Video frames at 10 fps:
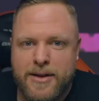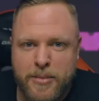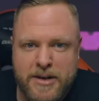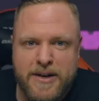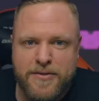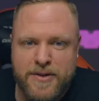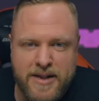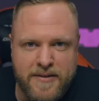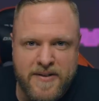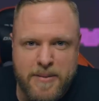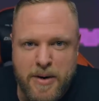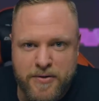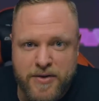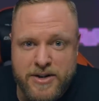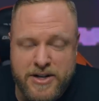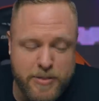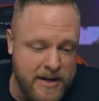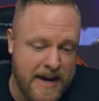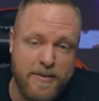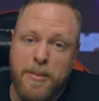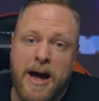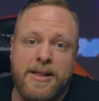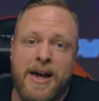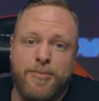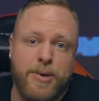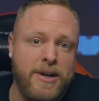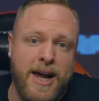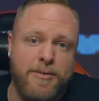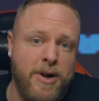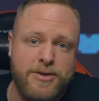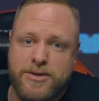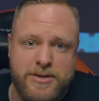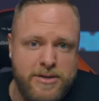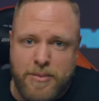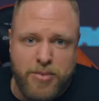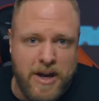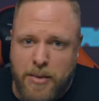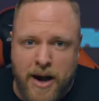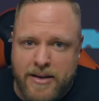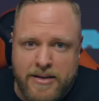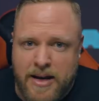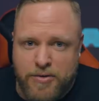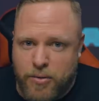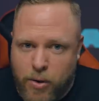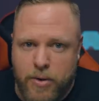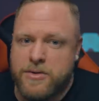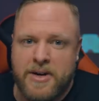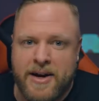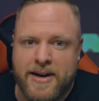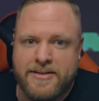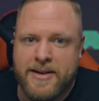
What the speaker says: A little bit different than the female friendships I have in my life, but again, Russians, they play by different rules, like I